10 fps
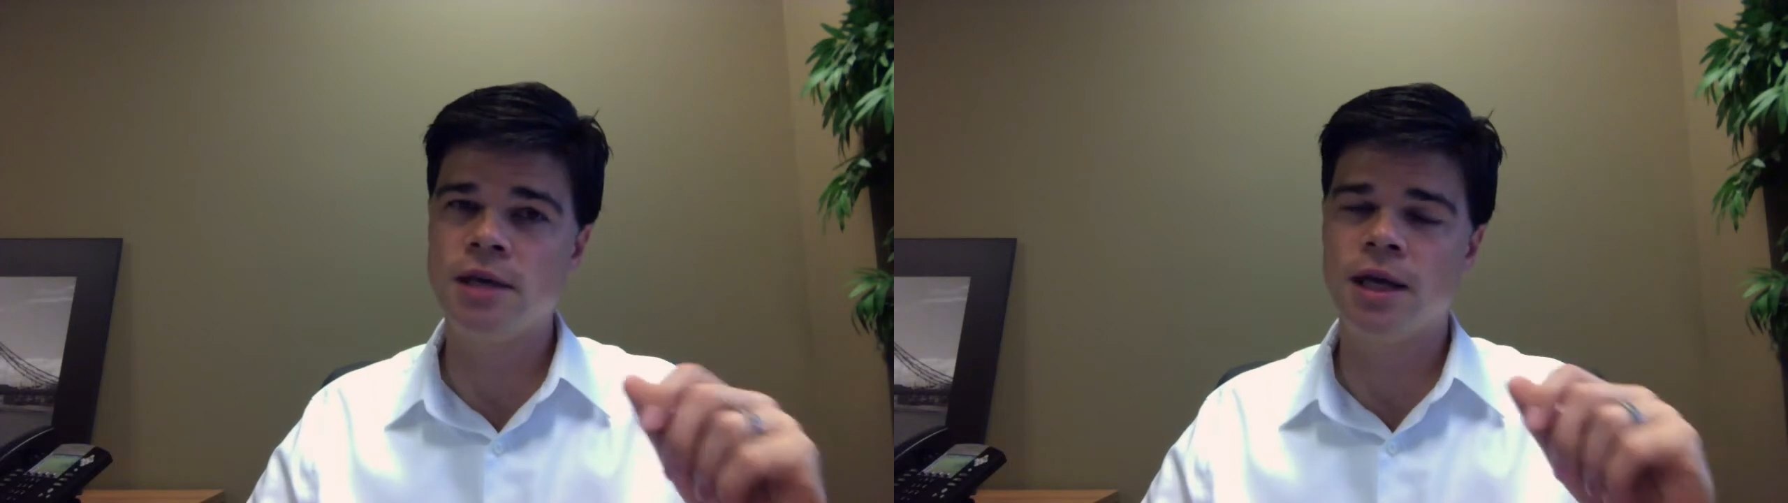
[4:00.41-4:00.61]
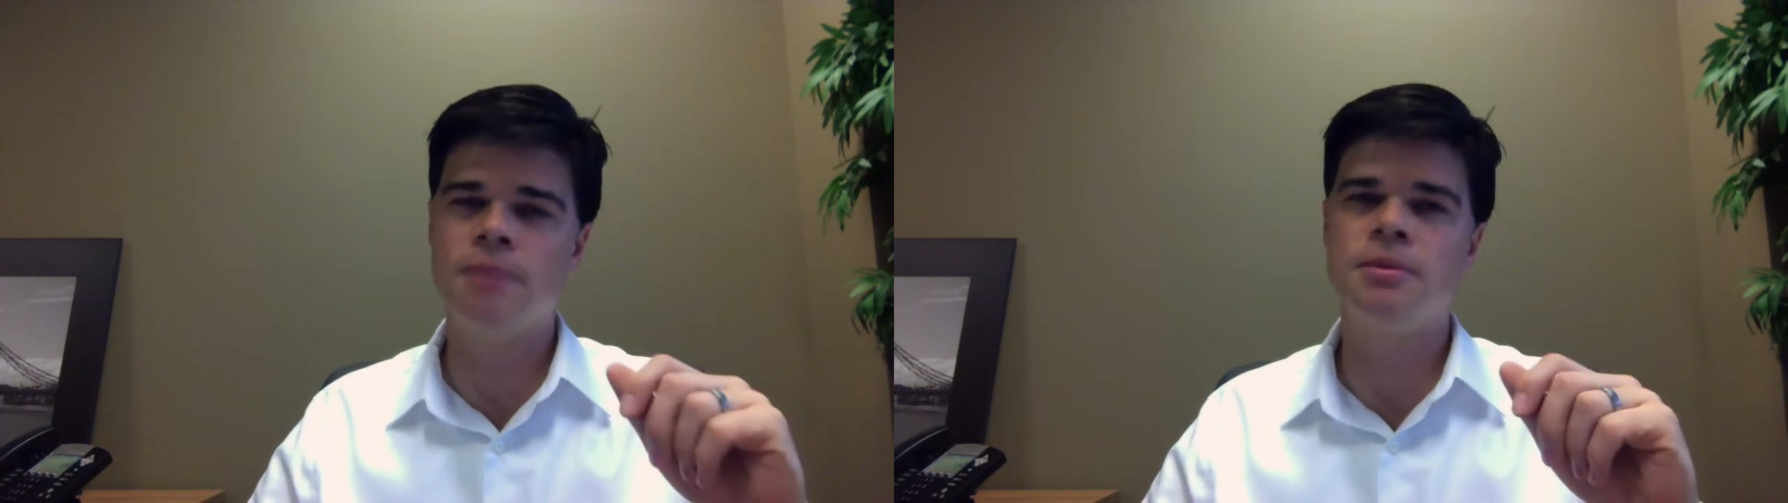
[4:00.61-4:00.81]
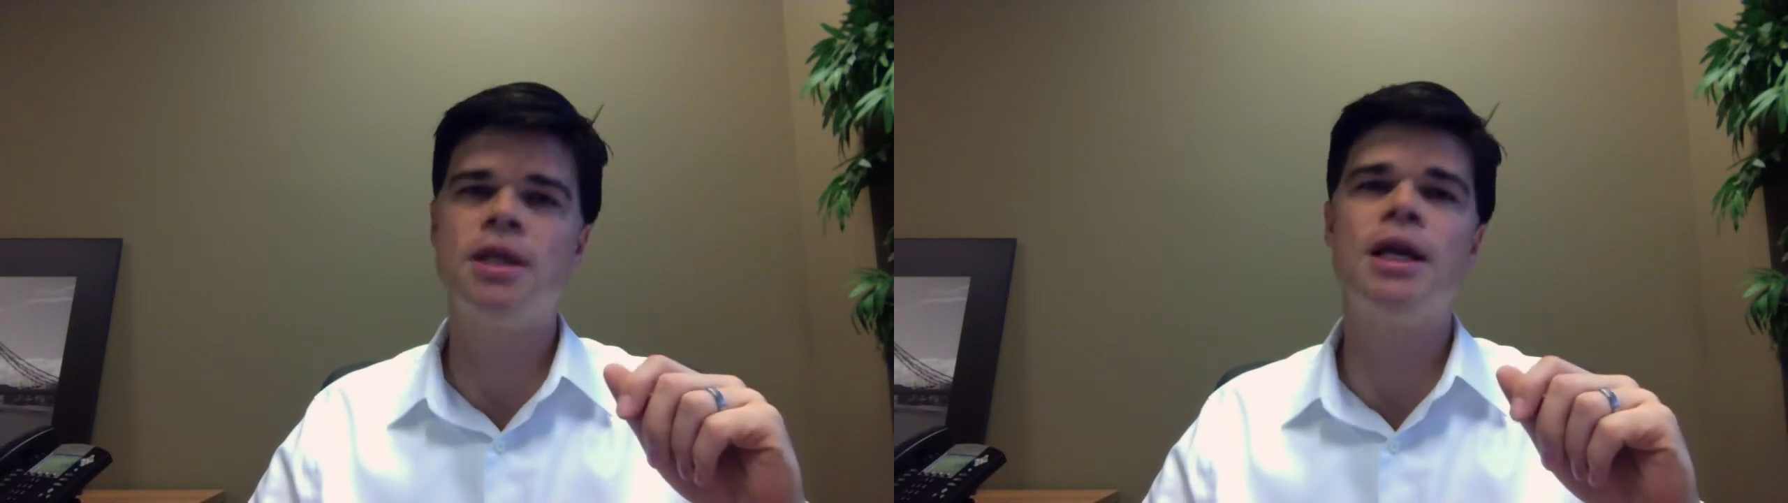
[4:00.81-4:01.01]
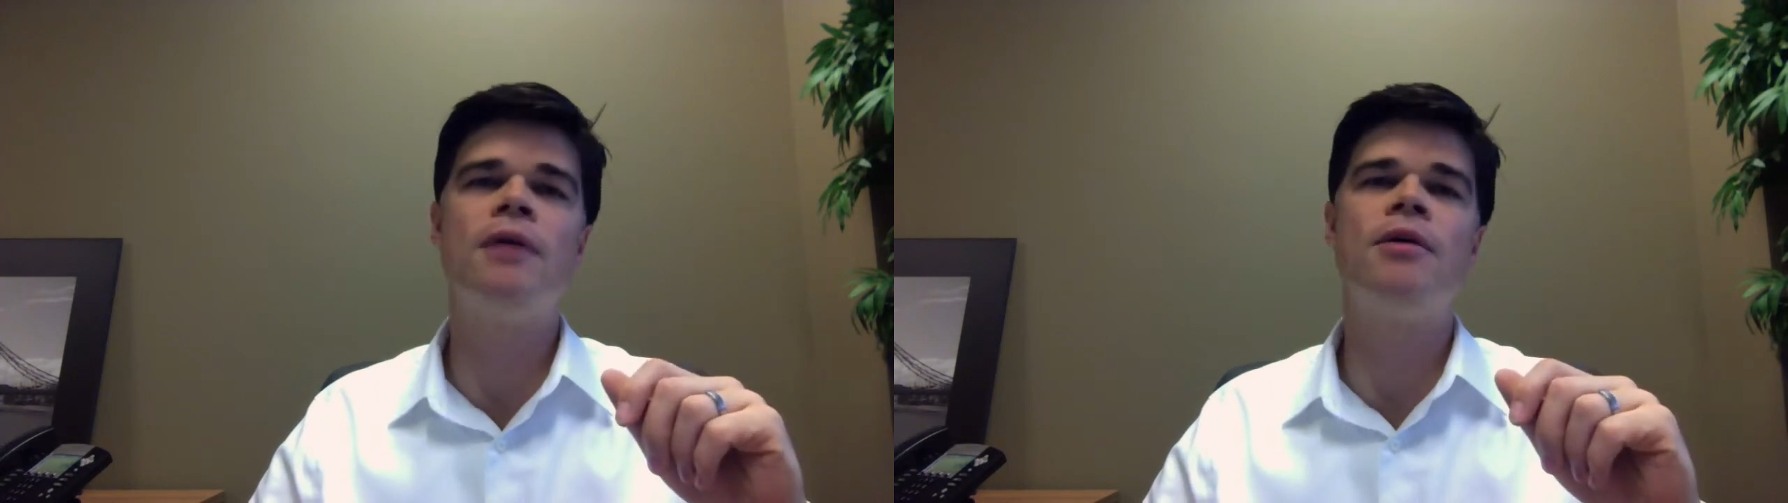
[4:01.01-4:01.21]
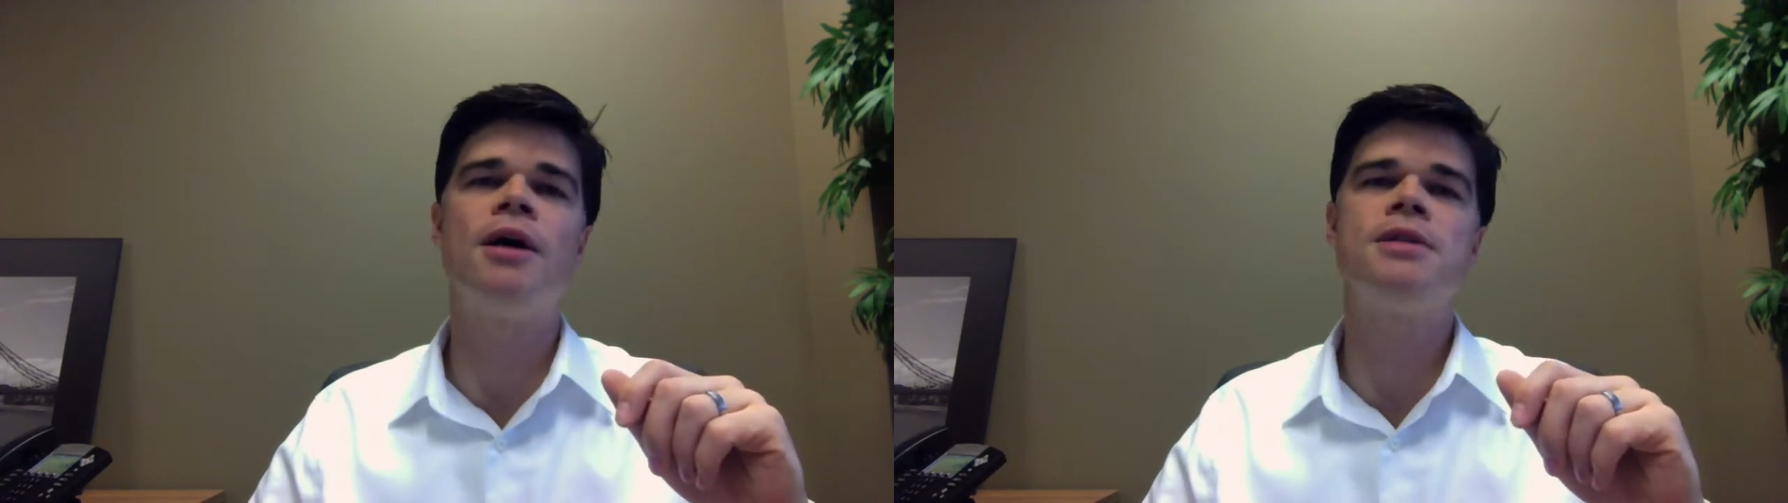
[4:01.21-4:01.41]
at
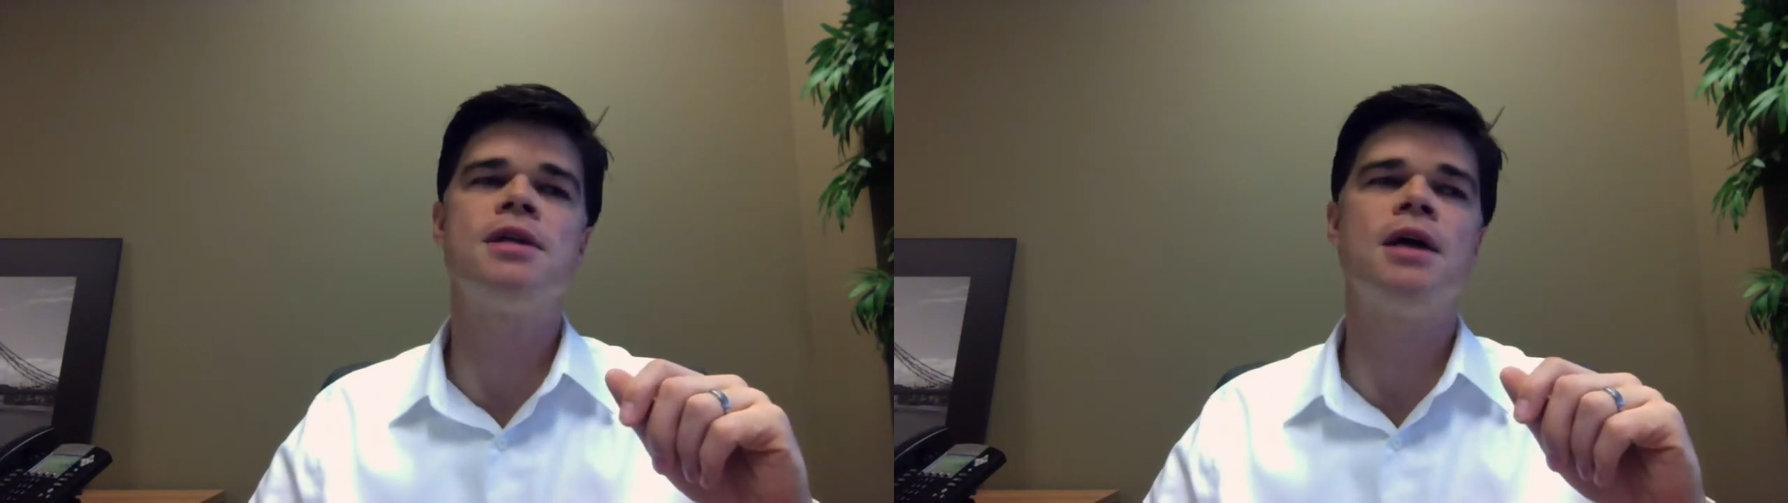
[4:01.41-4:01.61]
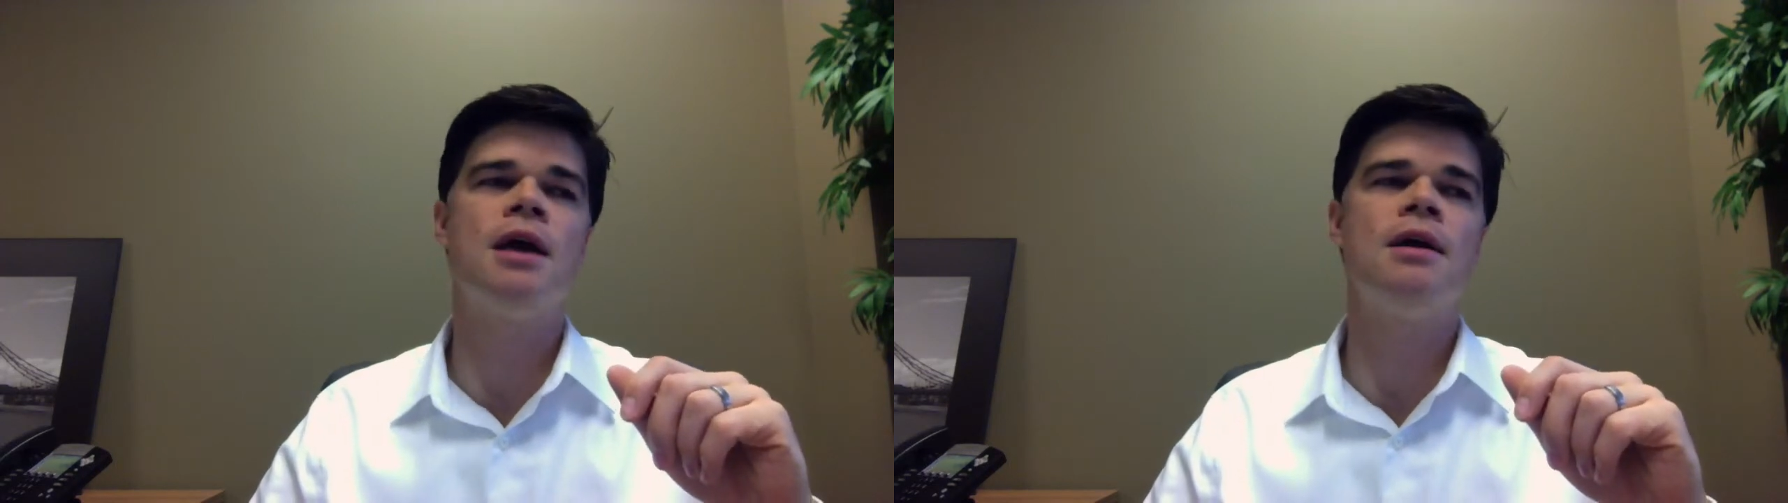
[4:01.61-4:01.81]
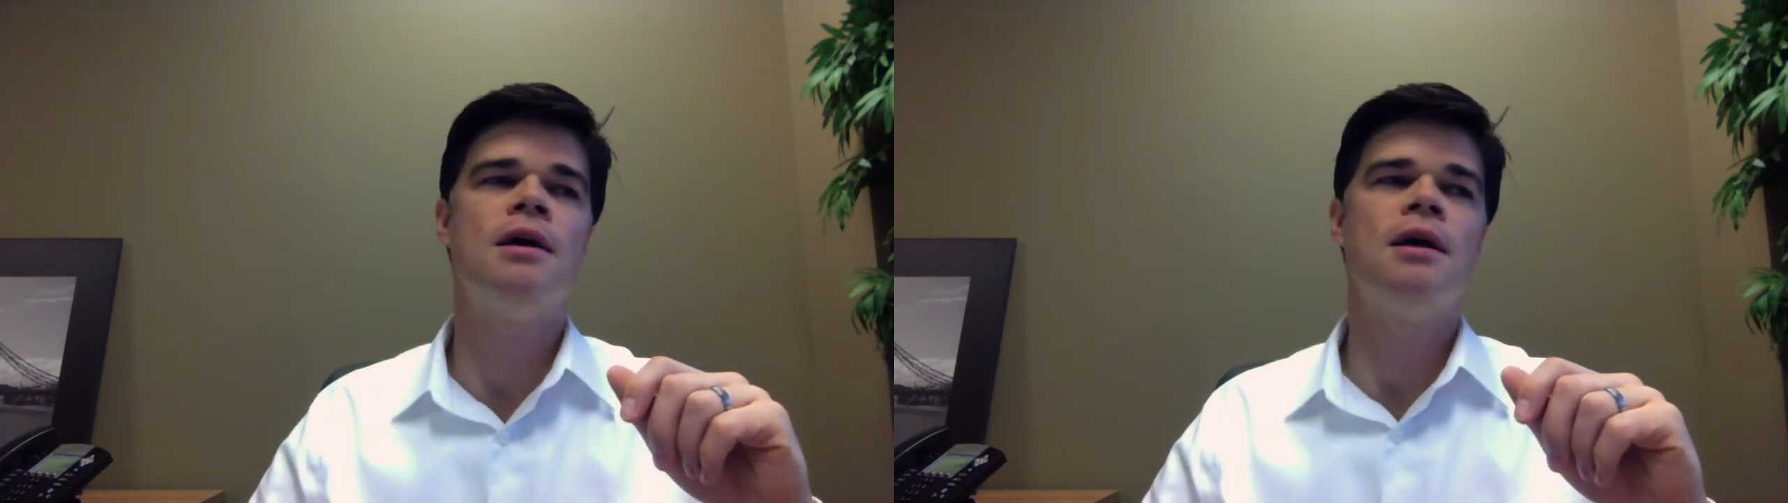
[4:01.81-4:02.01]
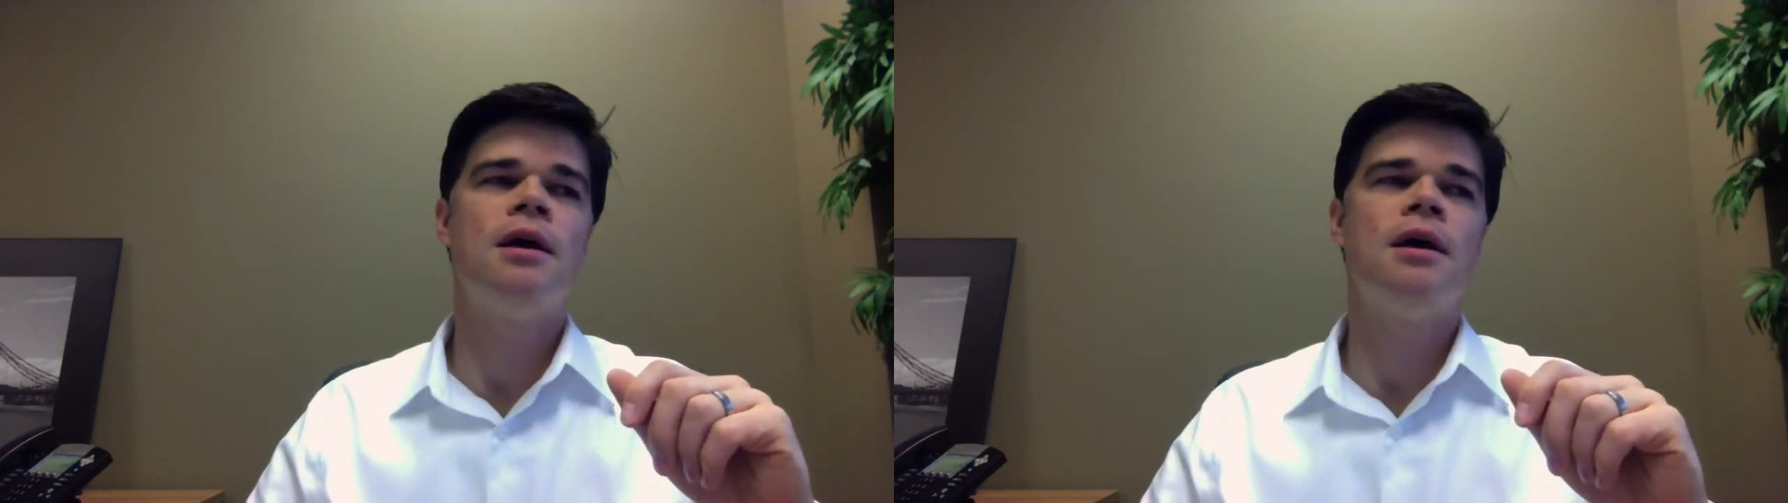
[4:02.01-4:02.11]
emilynow.ca.